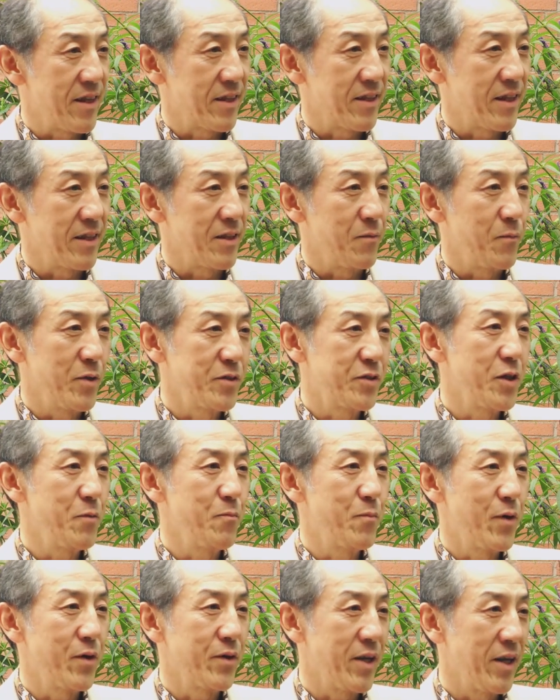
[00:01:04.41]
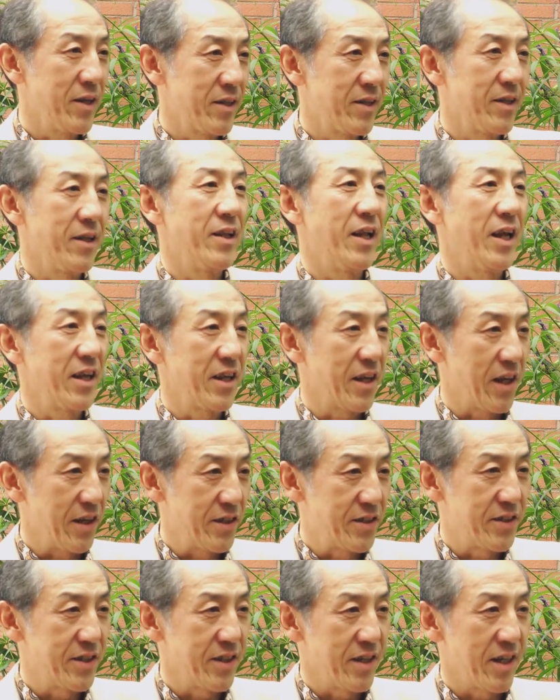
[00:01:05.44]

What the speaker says: that the most important language